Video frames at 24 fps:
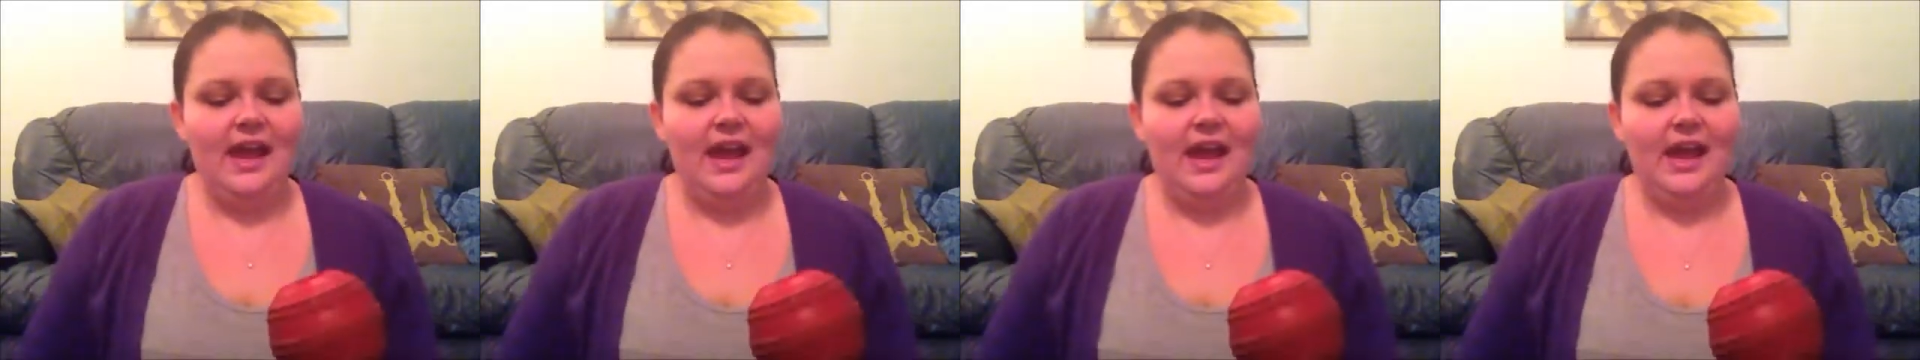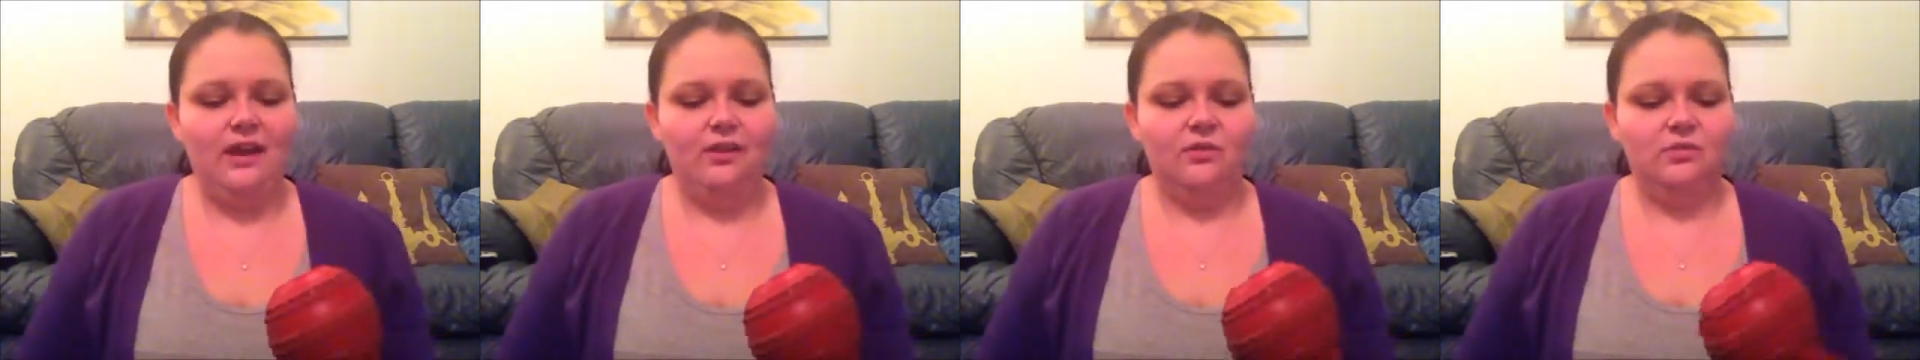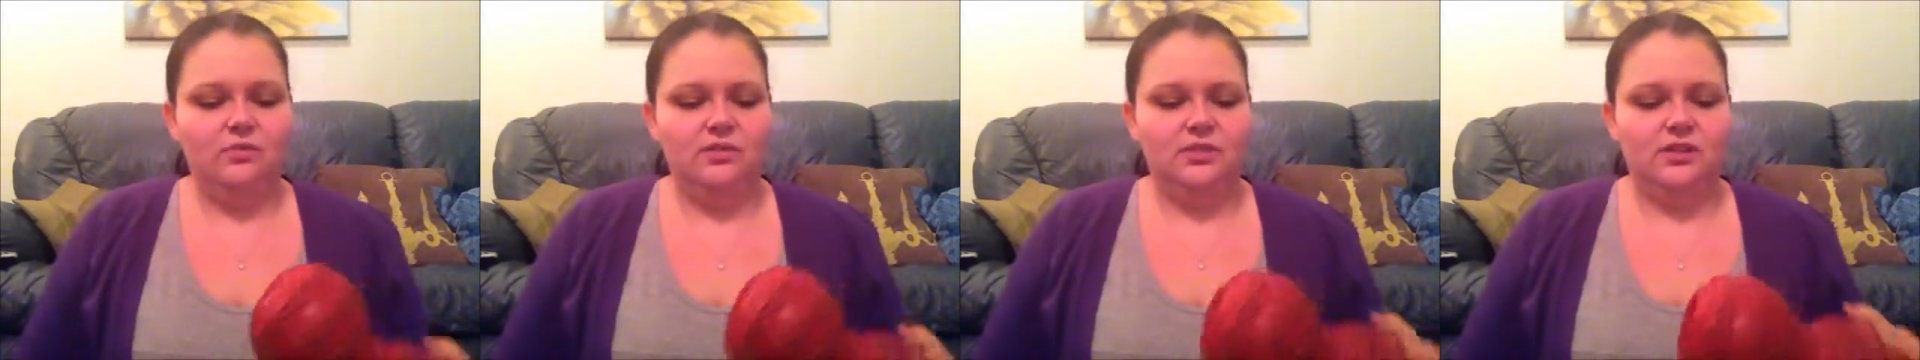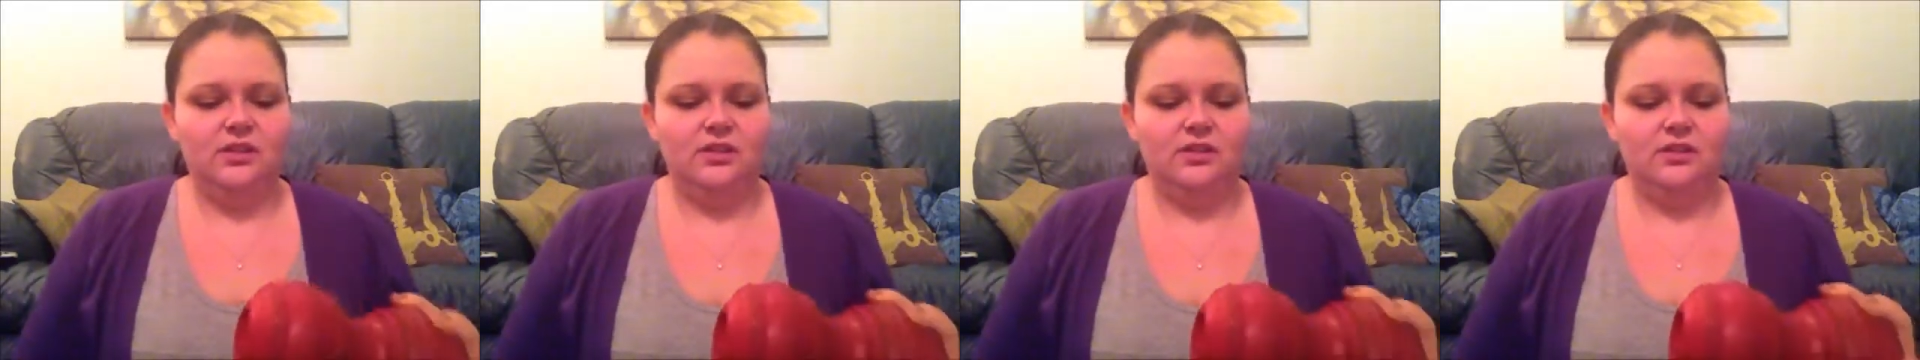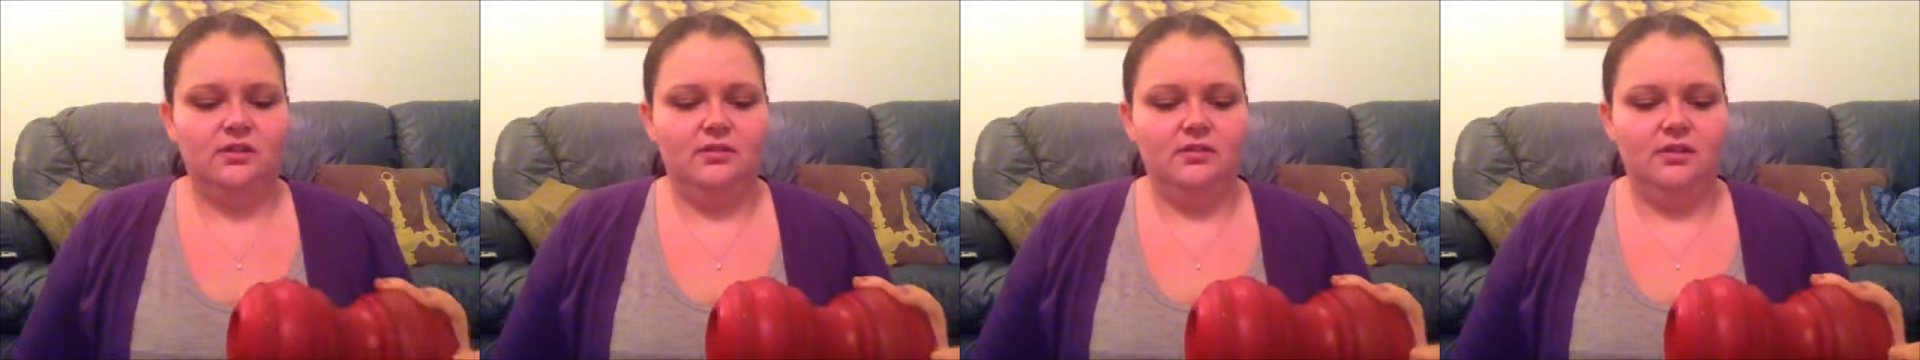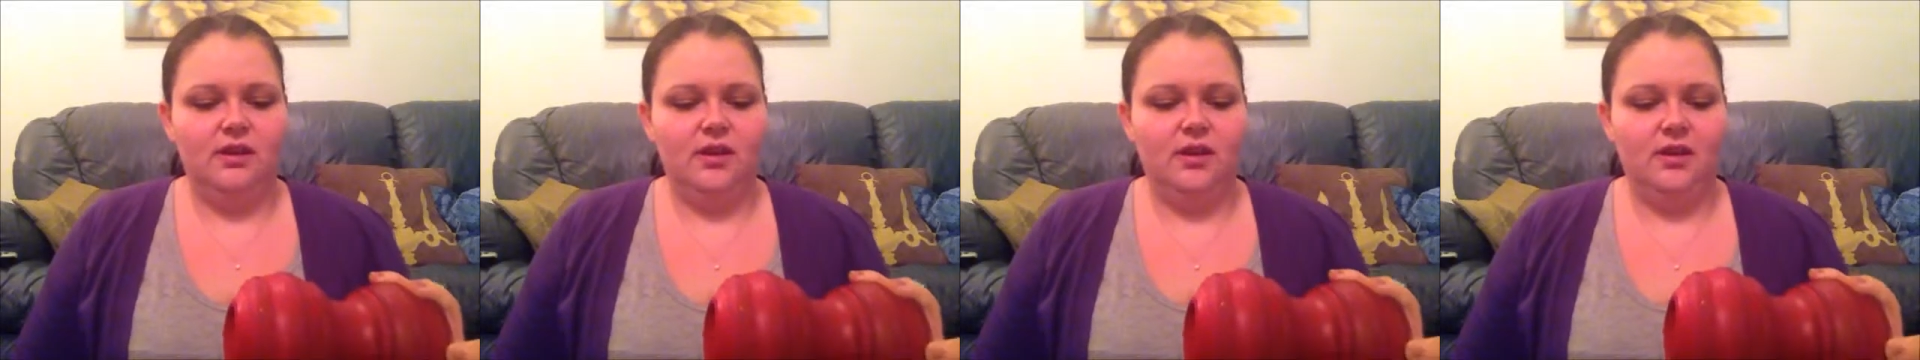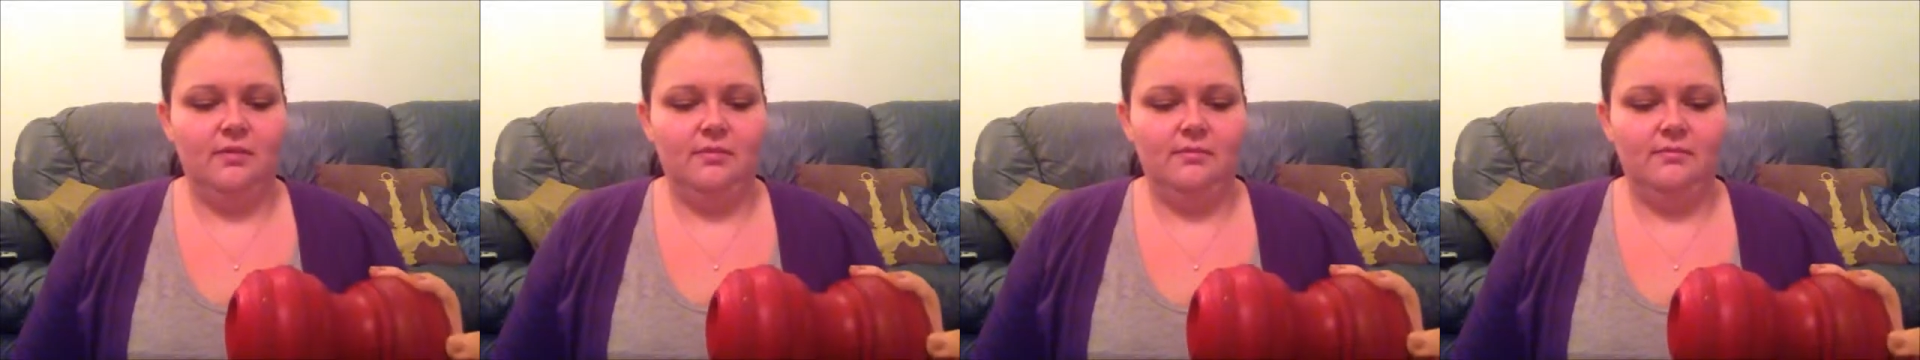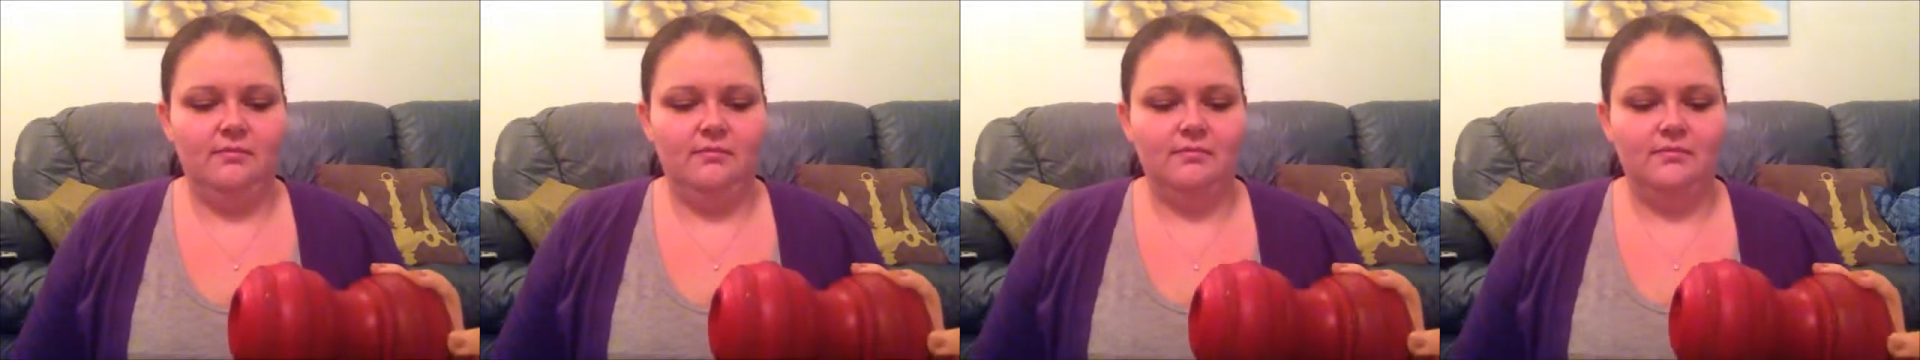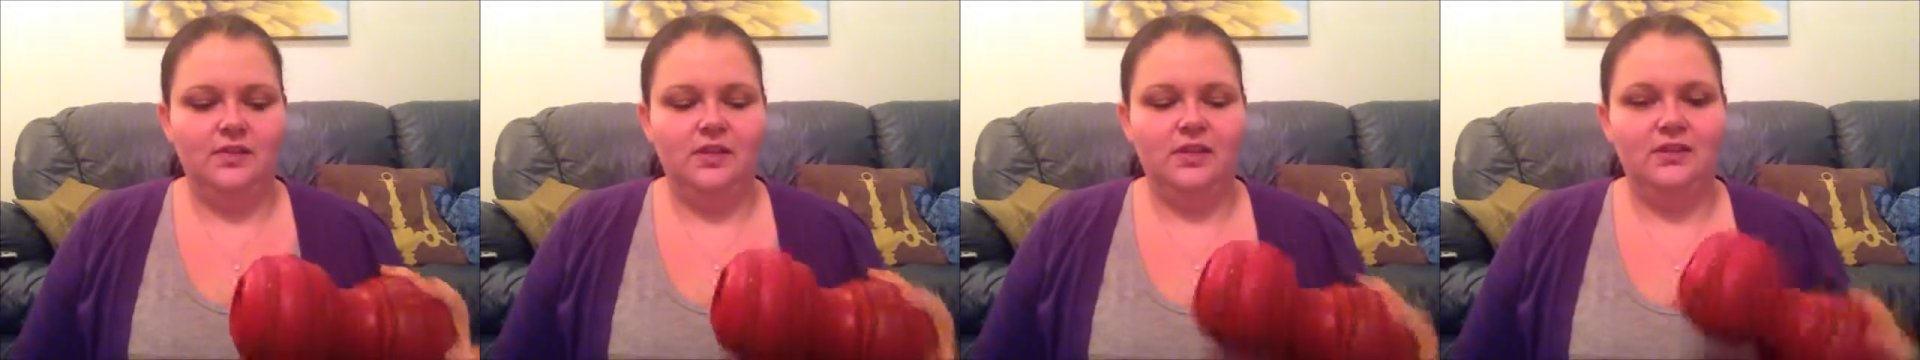and also um,